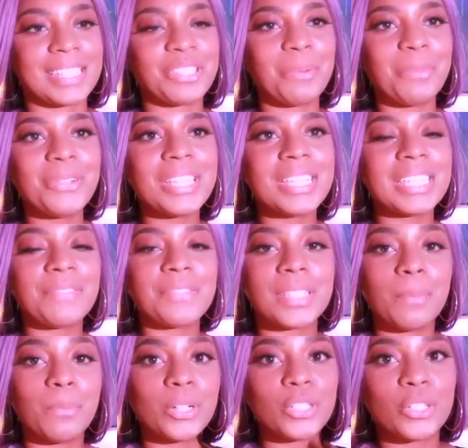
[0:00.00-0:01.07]
It's almost as if
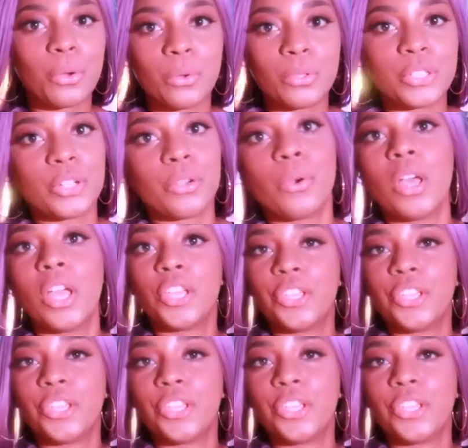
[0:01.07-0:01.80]
someone told you,